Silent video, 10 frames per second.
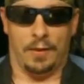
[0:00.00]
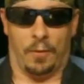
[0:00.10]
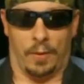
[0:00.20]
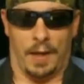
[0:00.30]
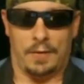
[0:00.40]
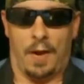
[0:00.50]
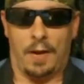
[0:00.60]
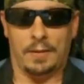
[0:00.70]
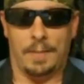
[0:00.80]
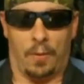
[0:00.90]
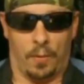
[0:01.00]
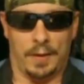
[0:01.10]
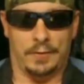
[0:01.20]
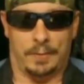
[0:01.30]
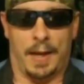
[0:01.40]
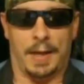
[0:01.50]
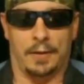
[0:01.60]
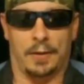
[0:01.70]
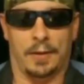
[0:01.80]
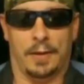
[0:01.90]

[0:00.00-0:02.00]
when I talked about what is a biker,